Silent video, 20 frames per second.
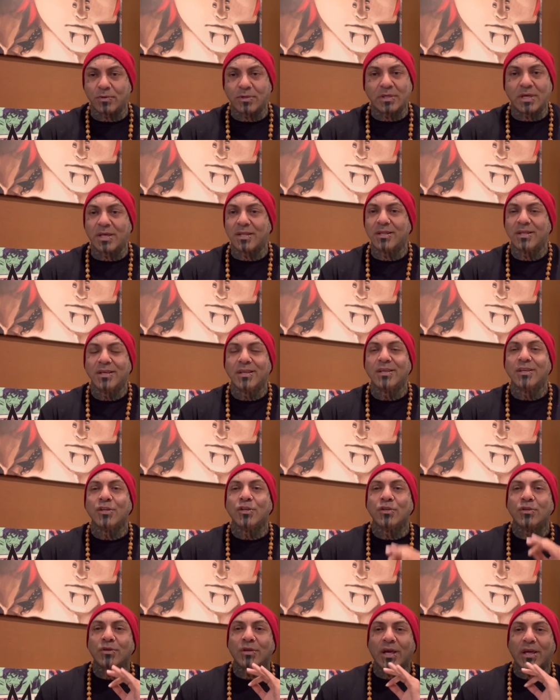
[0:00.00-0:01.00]
You got
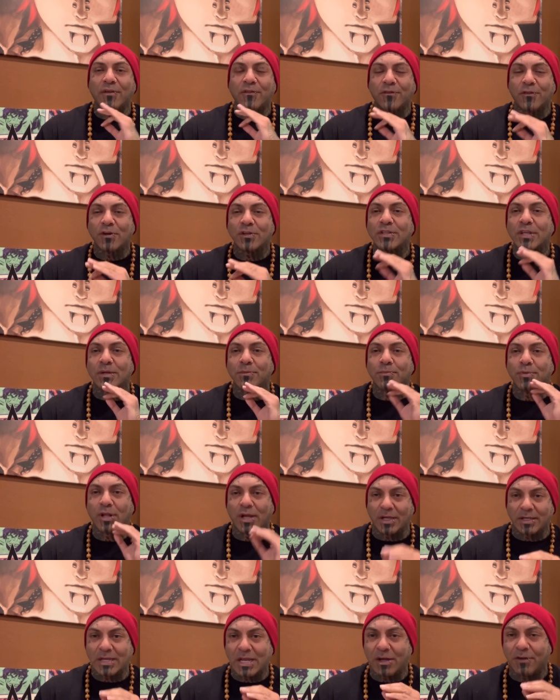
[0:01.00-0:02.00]
you got to first
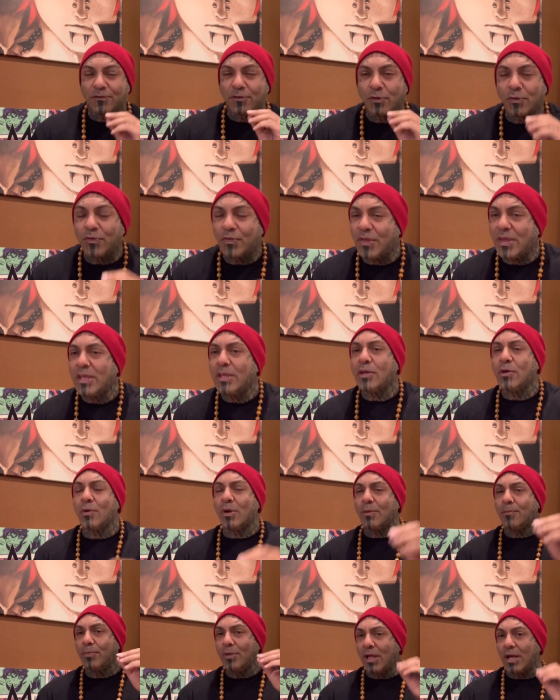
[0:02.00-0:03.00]
unplug. Now, if you think you're
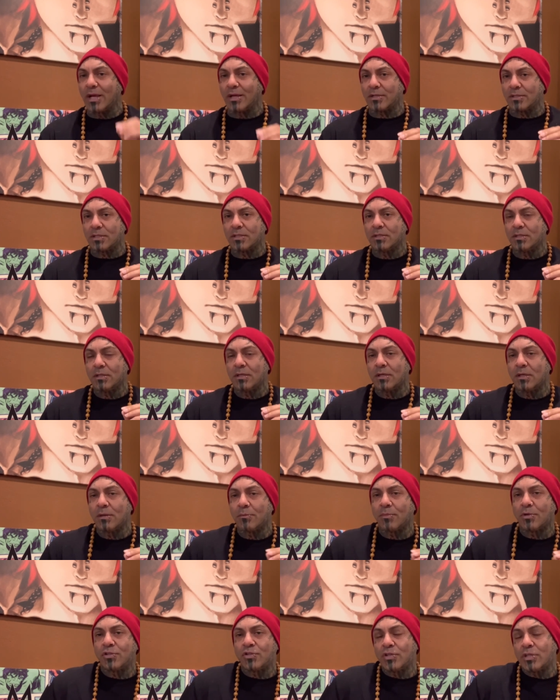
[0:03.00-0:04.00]
unplugged,
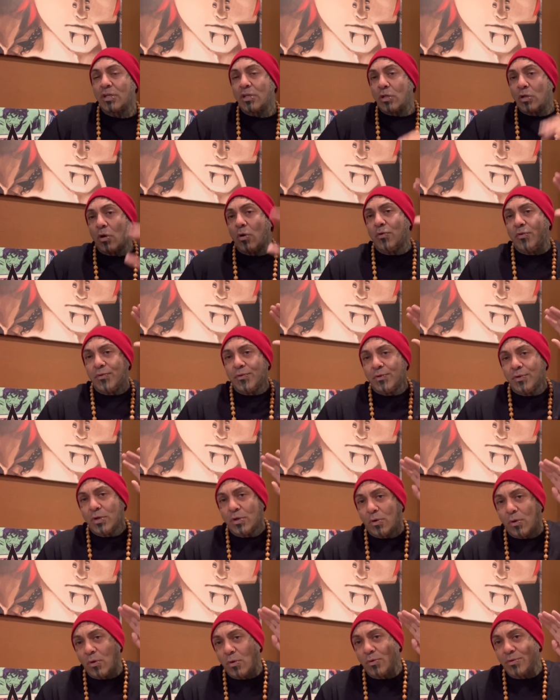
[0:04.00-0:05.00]
but you can go through
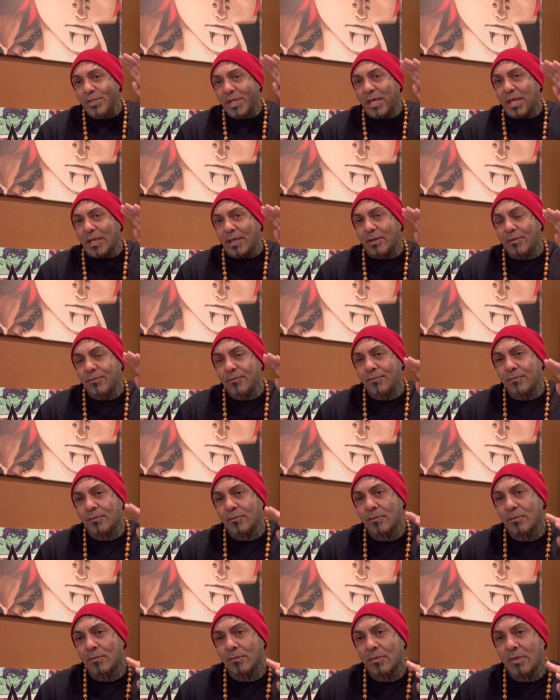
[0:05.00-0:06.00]
your whole day,
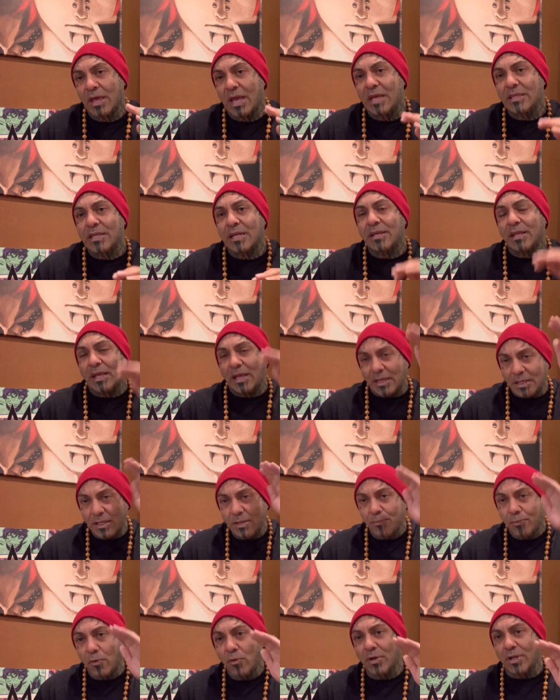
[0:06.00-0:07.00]
and at
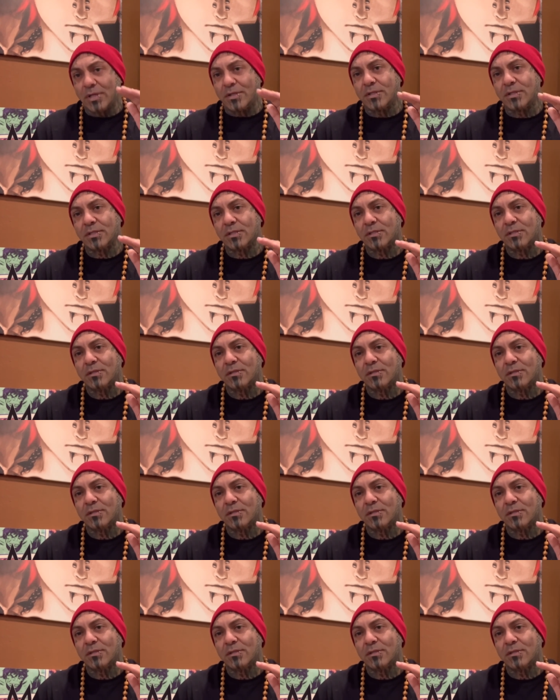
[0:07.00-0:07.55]
any point,